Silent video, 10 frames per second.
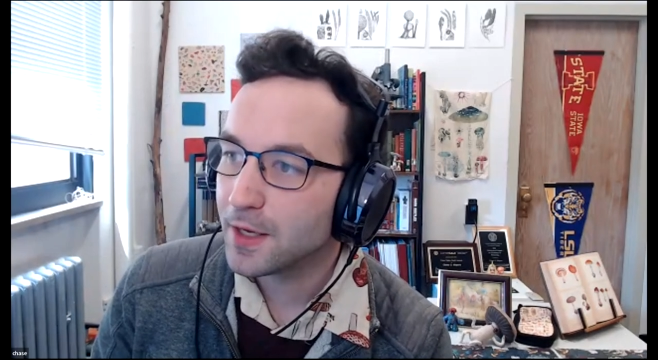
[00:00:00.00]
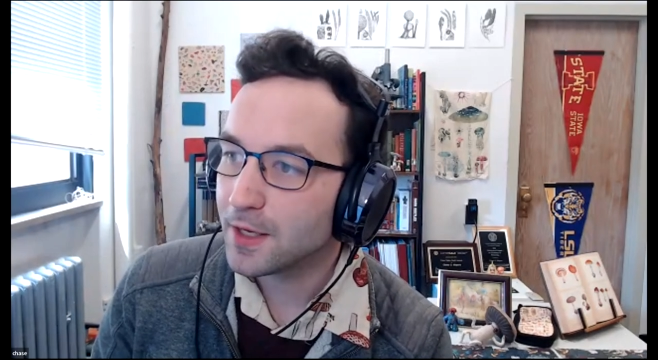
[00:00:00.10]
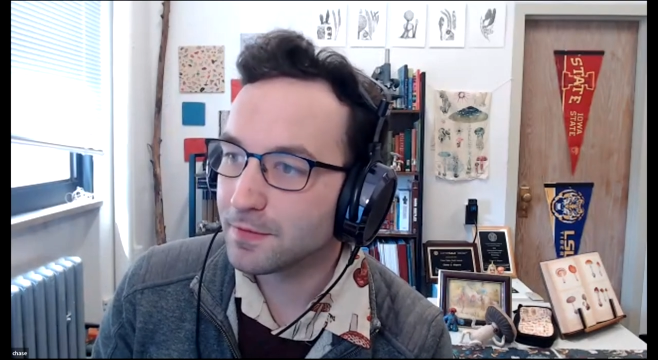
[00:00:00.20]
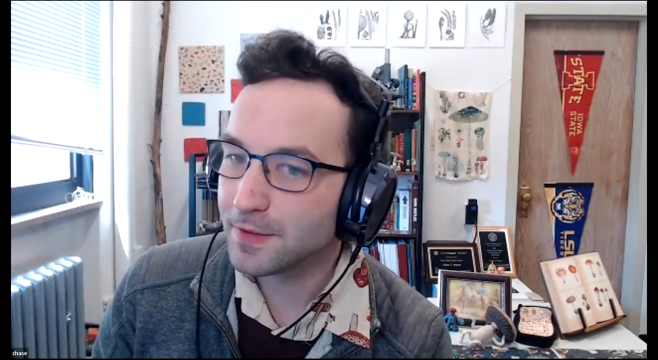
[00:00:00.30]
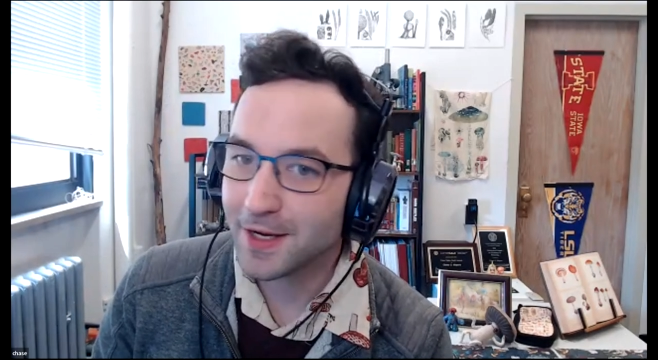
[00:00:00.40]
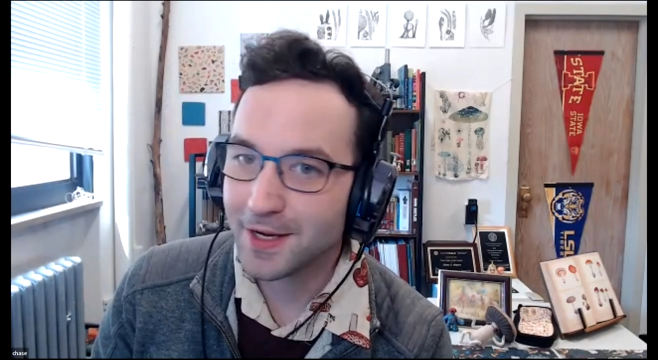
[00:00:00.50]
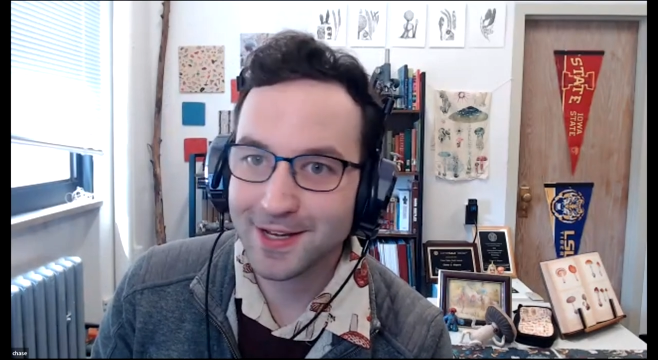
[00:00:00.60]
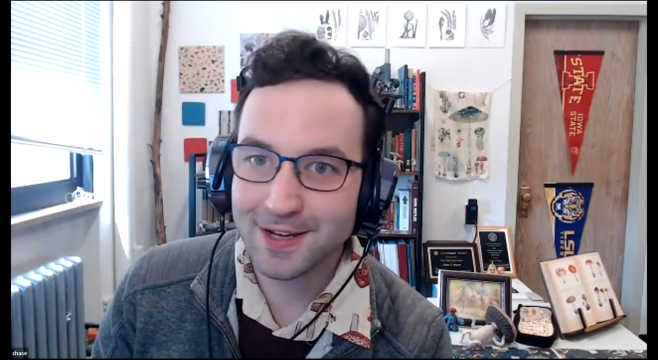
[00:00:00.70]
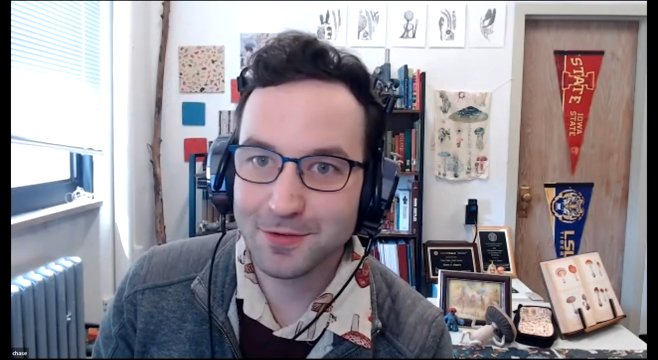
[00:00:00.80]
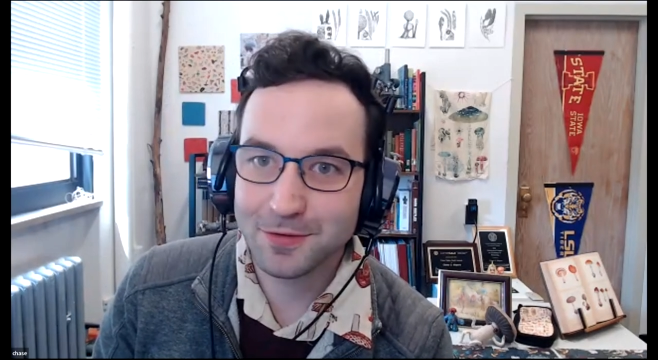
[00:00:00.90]
If not, I
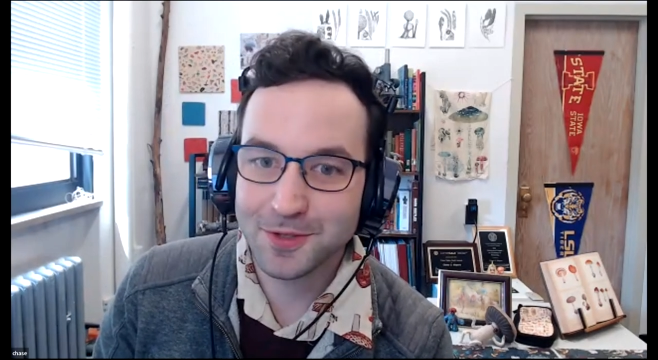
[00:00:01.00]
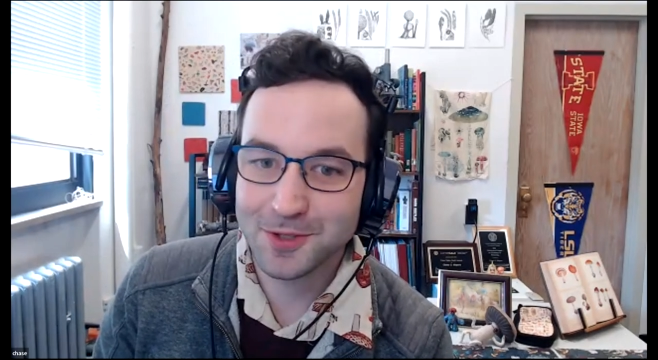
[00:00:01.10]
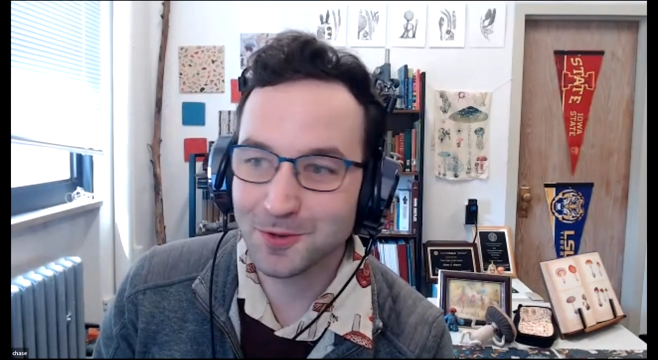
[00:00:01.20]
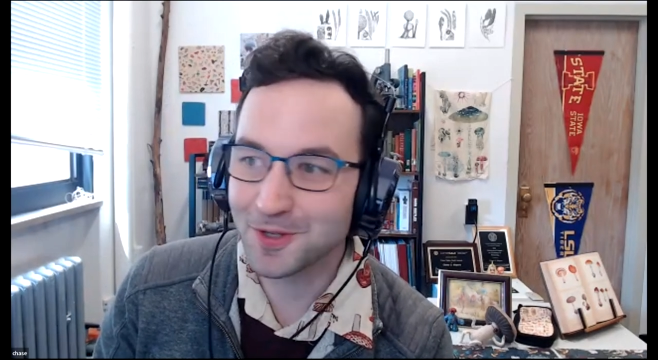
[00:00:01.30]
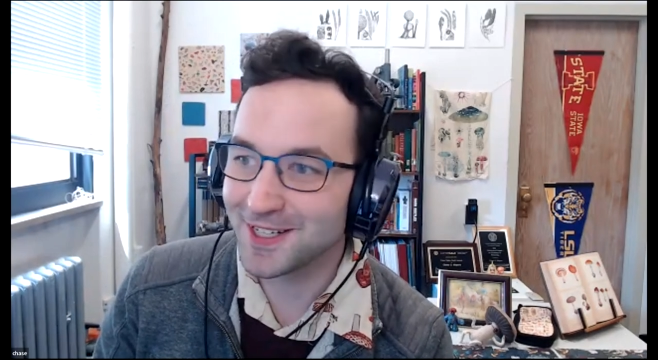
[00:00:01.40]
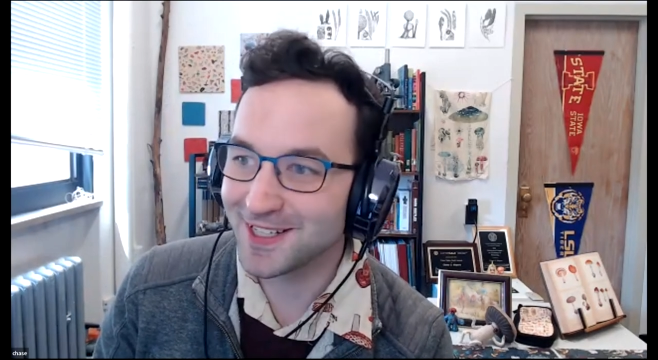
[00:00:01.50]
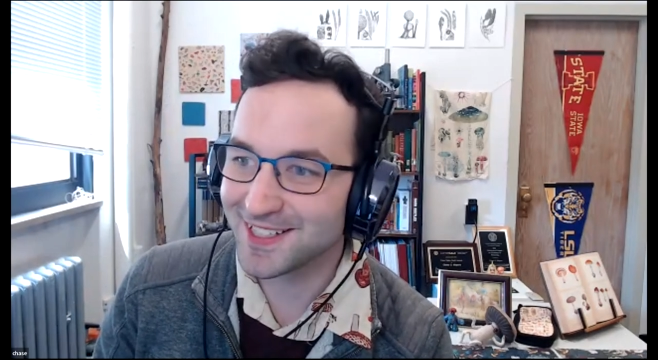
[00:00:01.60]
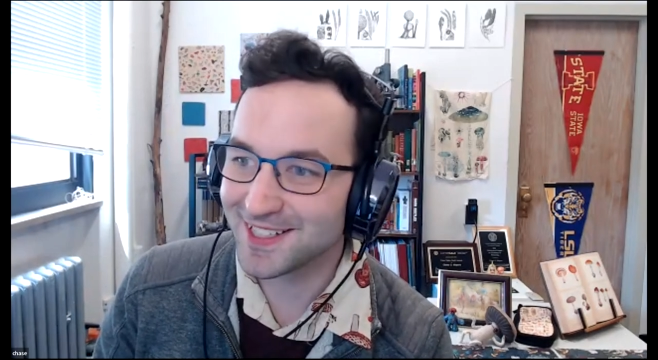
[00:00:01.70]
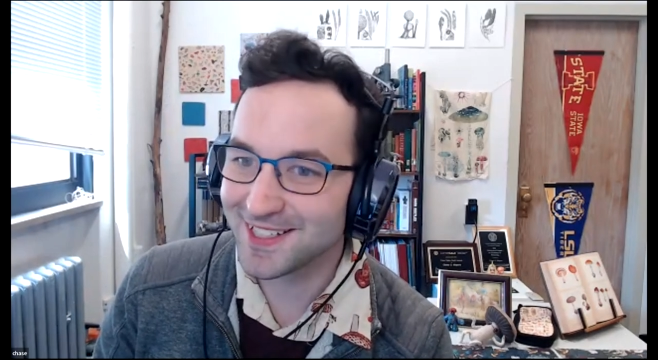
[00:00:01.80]
have a few. Uh,